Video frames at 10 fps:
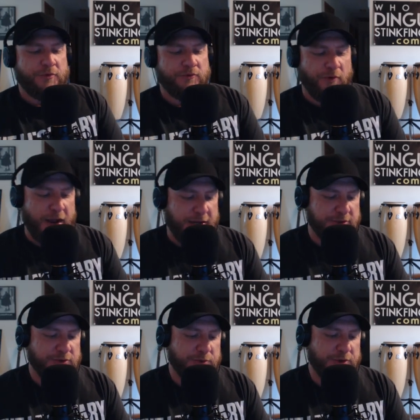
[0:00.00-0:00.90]

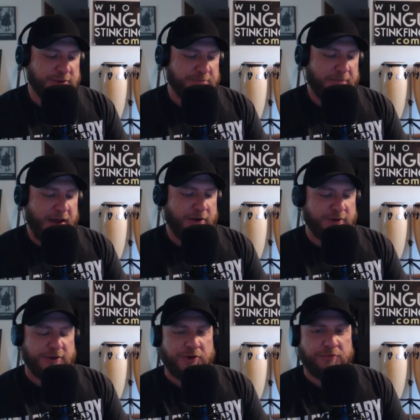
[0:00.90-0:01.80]
writing to us about,
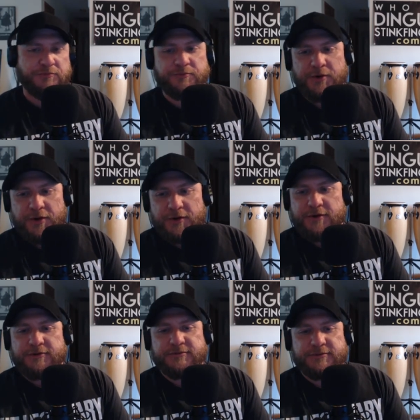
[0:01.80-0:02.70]

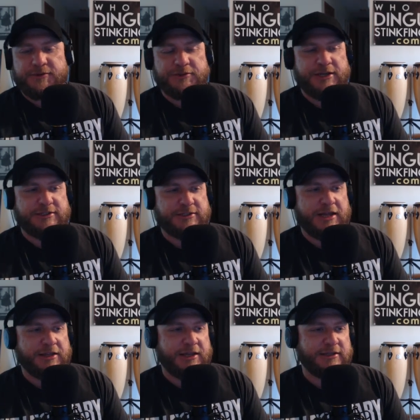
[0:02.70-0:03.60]
chasing
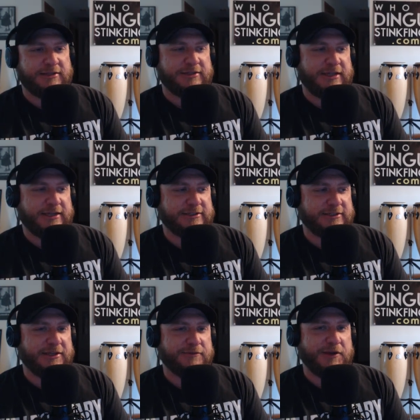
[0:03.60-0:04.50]
down that Dingus
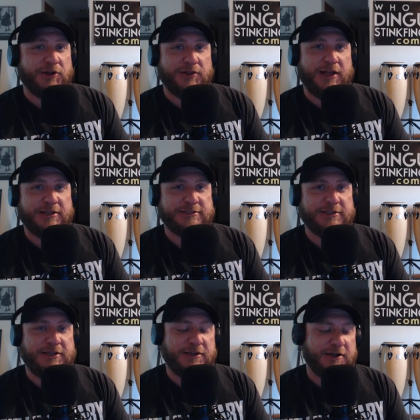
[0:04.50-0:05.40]
Stinkfinger
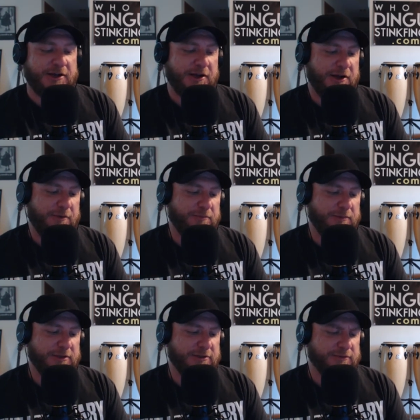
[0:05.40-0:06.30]
legacy.
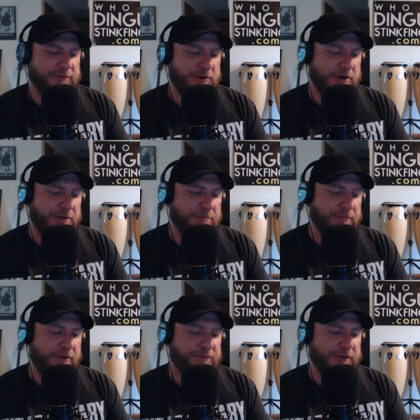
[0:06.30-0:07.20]
This is
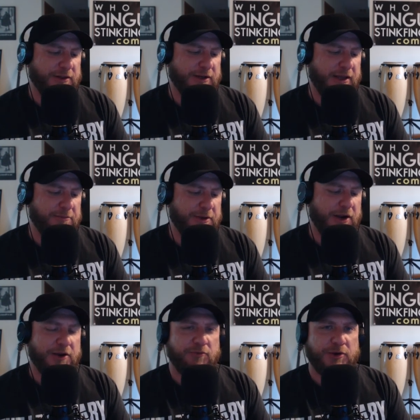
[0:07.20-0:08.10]
from a fella named
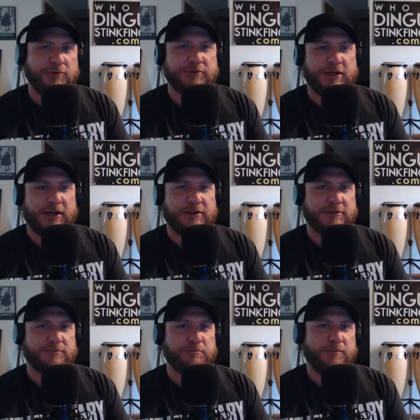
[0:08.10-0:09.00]
Gary Reynolds. I got
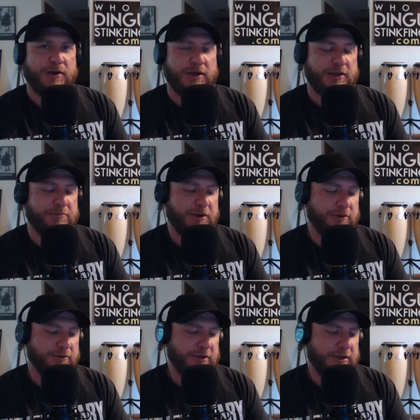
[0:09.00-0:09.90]
this email